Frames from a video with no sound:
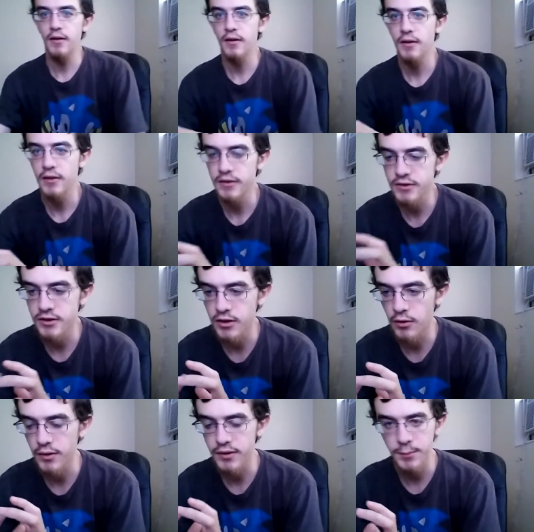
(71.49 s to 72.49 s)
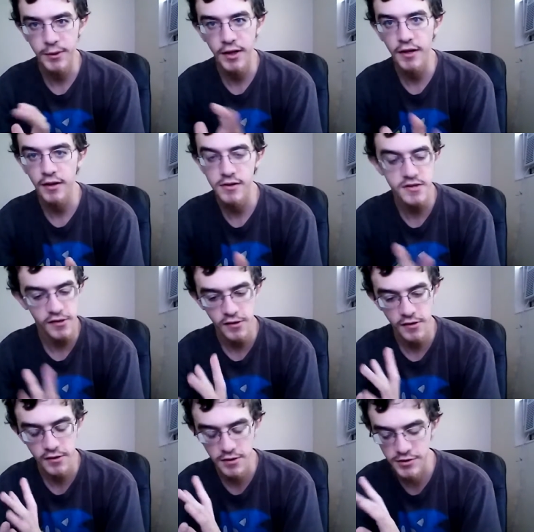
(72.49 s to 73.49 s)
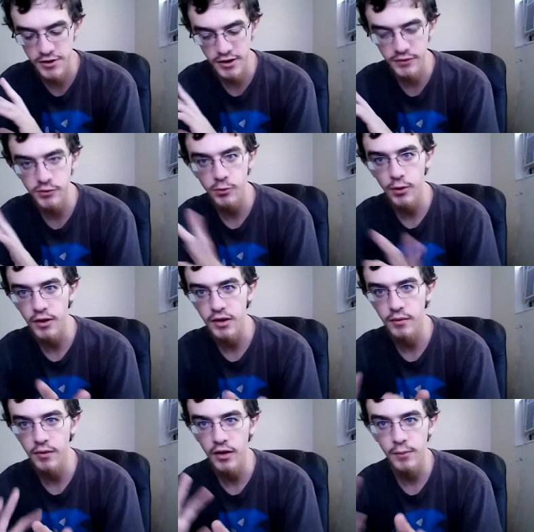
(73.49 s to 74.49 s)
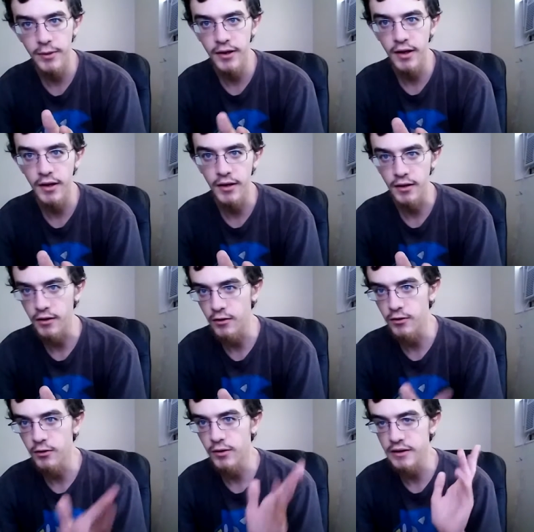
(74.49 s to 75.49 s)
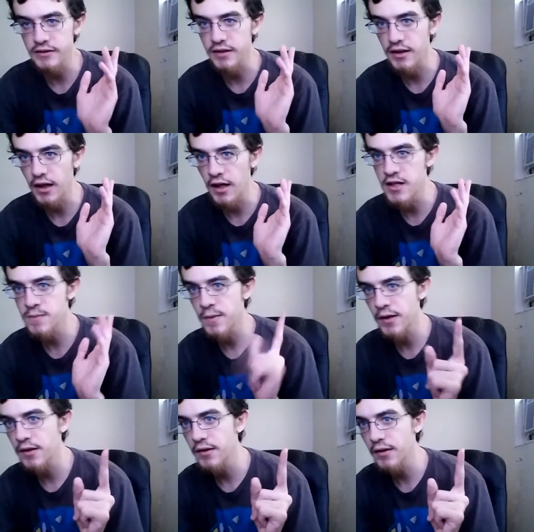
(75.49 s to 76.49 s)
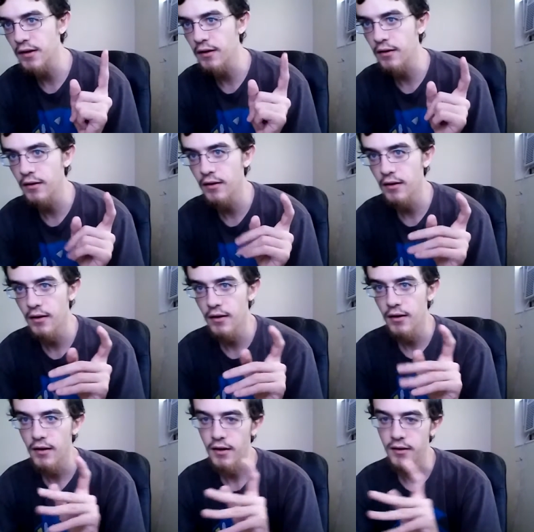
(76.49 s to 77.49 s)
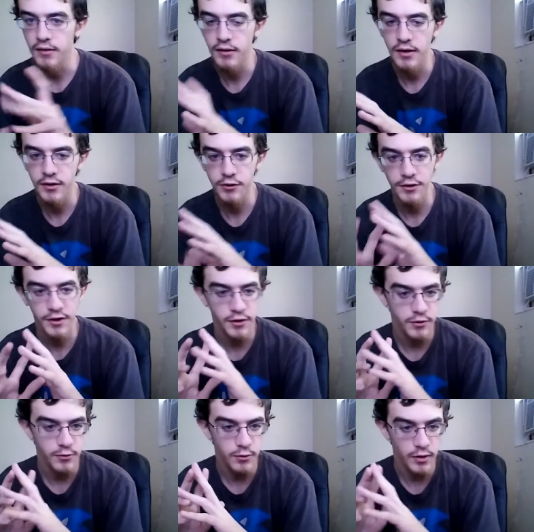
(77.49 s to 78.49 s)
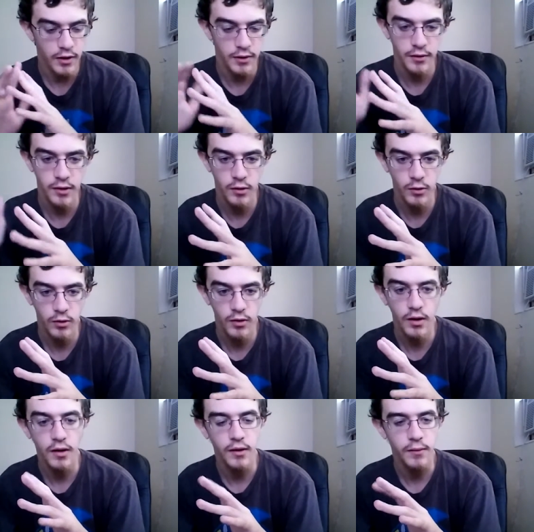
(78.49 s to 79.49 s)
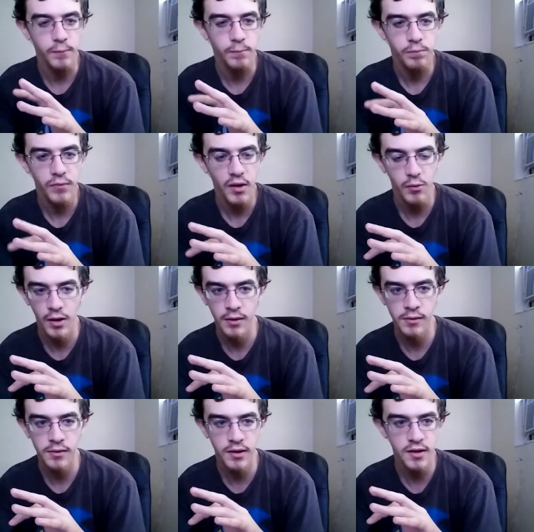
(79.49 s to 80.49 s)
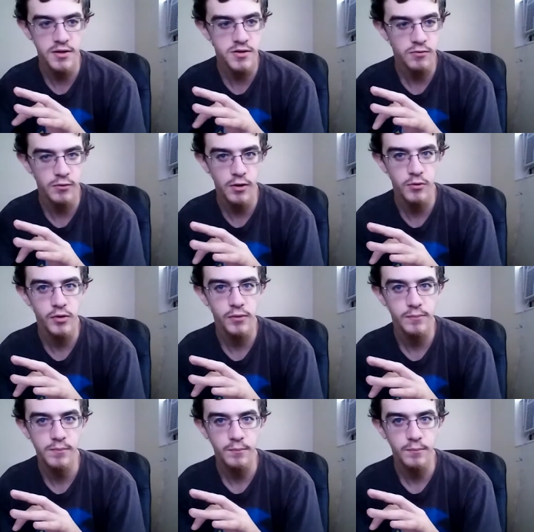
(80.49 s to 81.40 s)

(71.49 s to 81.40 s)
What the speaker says: And so at the beginning, it's level where at the very beginning you're doing this like ice pick thing, and then you go on what I think is a road,